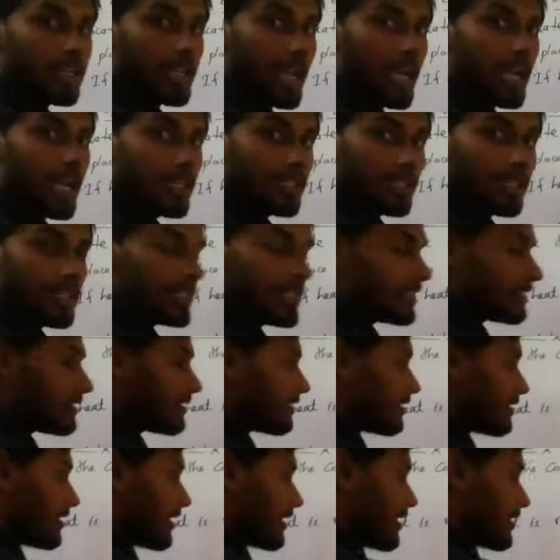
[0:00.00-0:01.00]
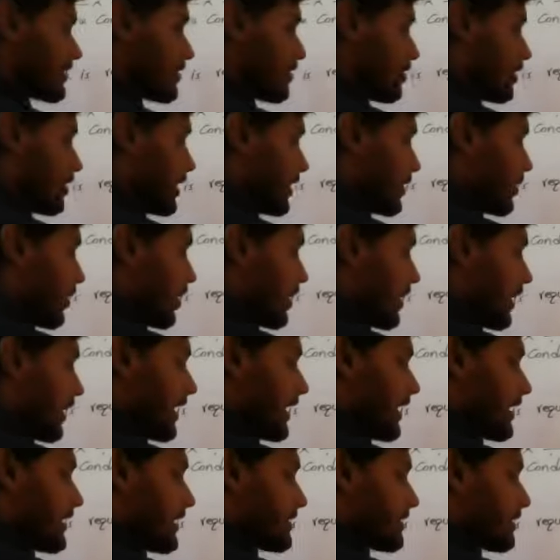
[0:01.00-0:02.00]
Catalyst. That is only called
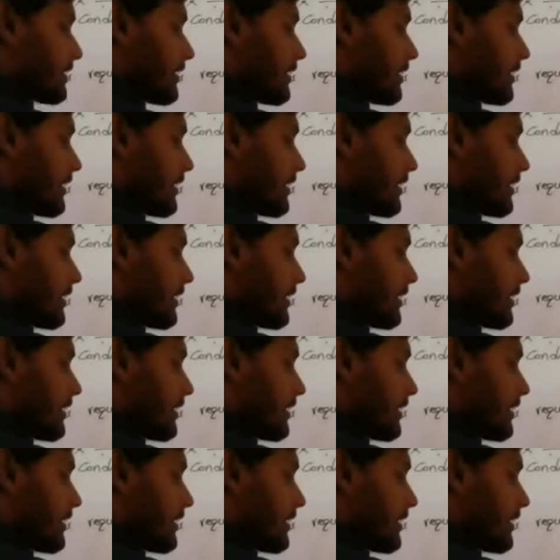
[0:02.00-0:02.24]
as